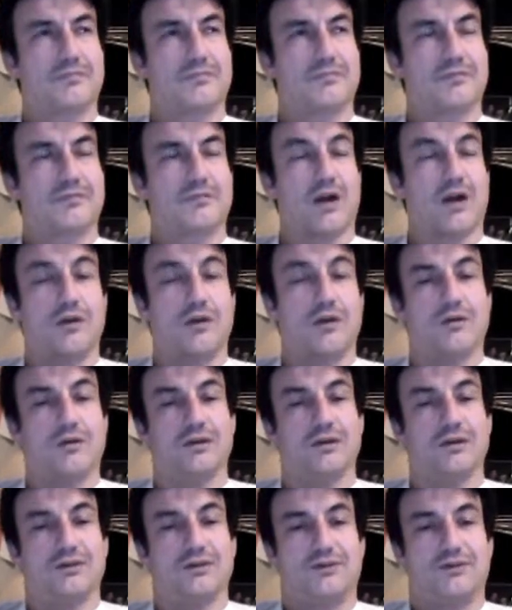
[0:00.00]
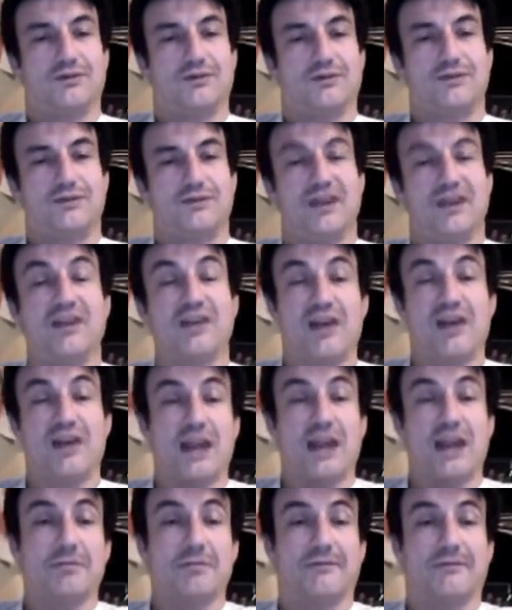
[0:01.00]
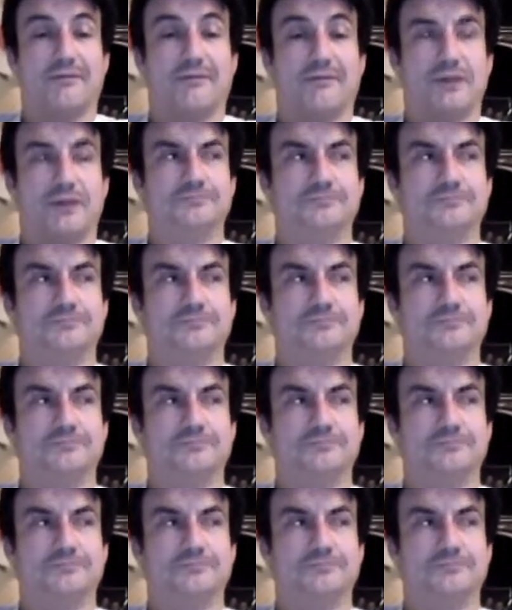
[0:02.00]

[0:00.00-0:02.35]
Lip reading: although it was in the name of fun.